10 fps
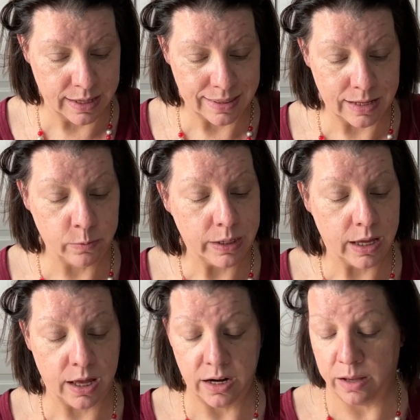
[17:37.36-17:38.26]
Then we
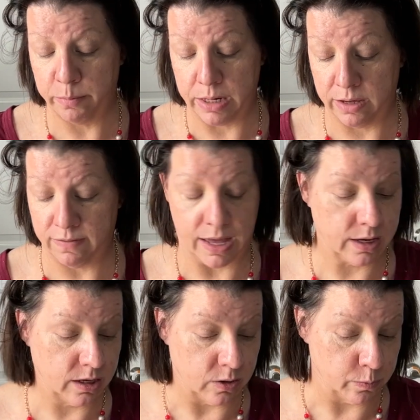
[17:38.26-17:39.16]
got a mini
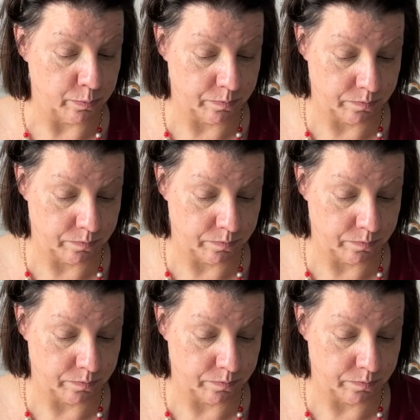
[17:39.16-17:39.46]
vacuum.